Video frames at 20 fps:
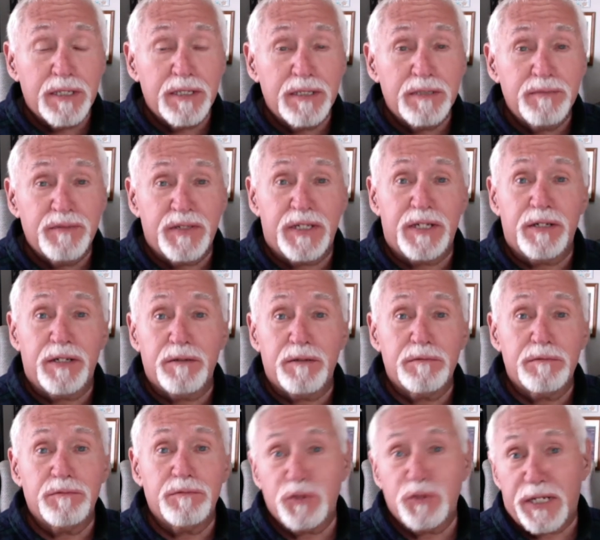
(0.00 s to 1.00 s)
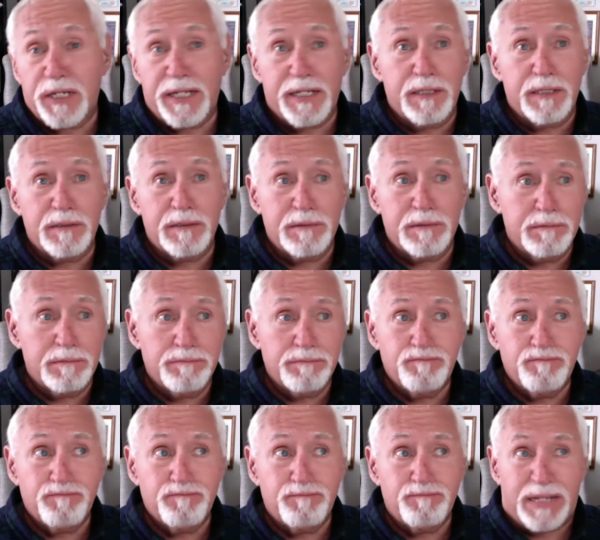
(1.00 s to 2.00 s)
video channel,
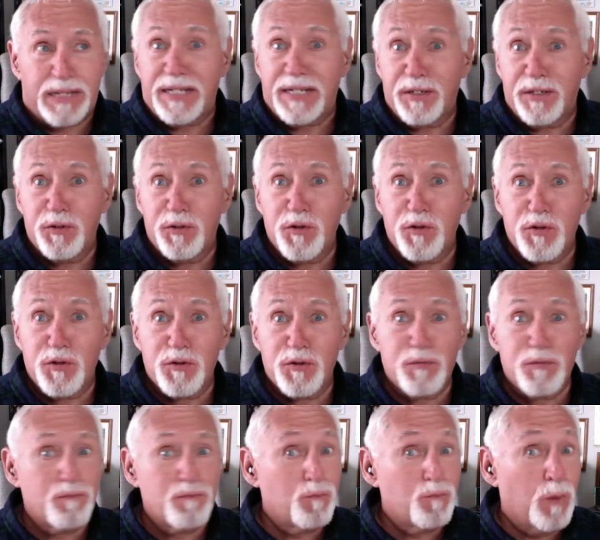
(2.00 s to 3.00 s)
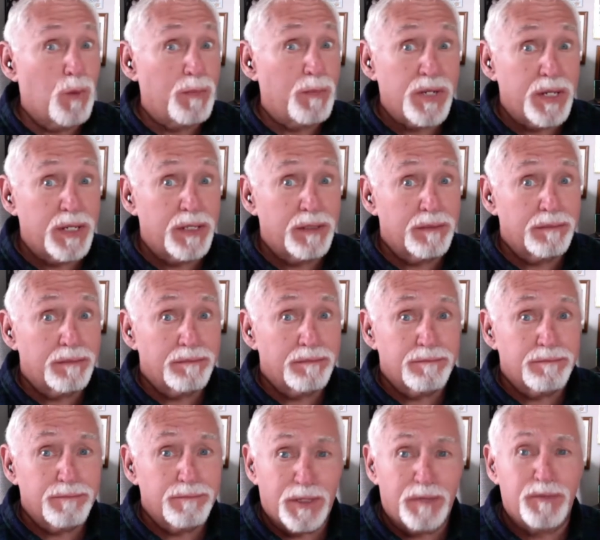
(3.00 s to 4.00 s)
page, website,
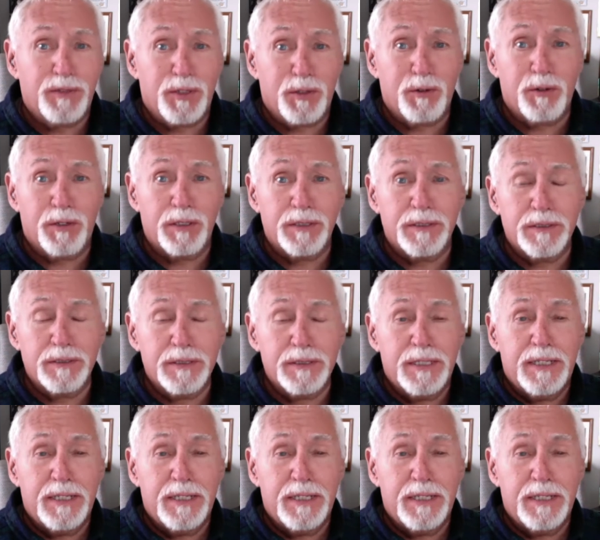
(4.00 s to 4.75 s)
whatever you call it.